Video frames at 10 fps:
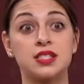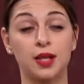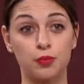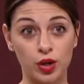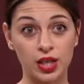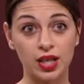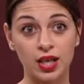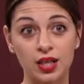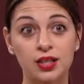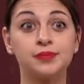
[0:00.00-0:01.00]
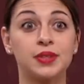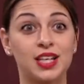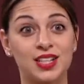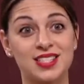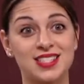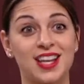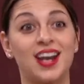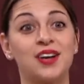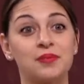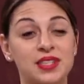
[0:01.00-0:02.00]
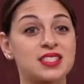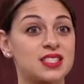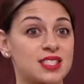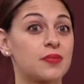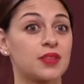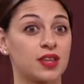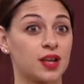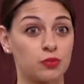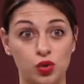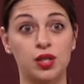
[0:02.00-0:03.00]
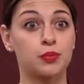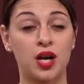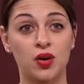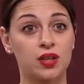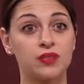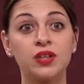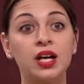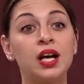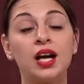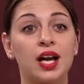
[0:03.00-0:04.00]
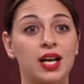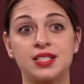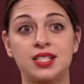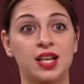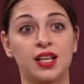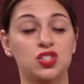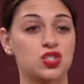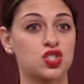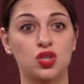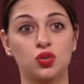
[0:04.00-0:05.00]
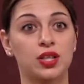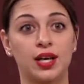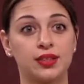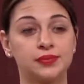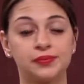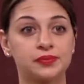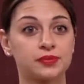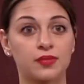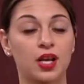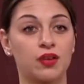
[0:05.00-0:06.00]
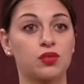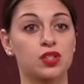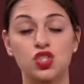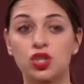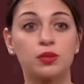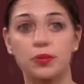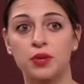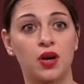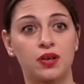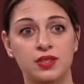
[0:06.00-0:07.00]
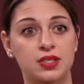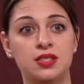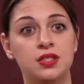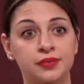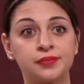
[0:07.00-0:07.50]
is like breaking because this is something that I'm really proud of. And tonight just showed that I really shouldn't be proud of this.